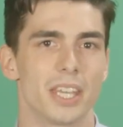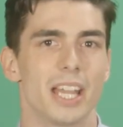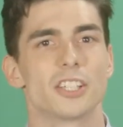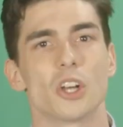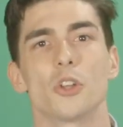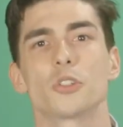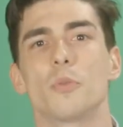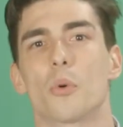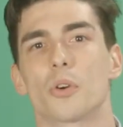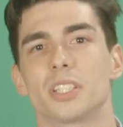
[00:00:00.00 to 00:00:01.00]
It's also
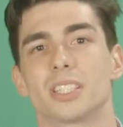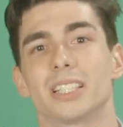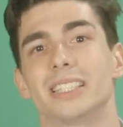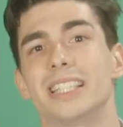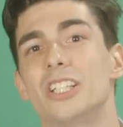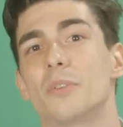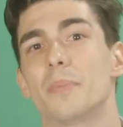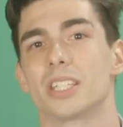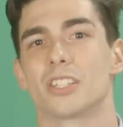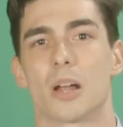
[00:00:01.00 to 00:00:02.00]
important to lead your
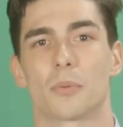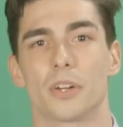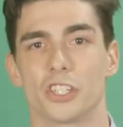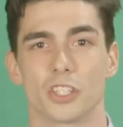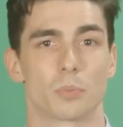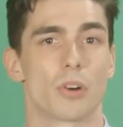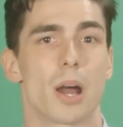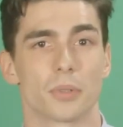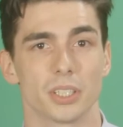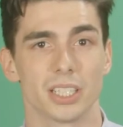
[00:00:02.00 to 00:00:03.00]
business operations
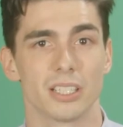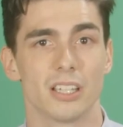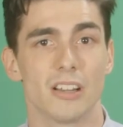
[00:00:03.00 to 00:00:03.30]
properly,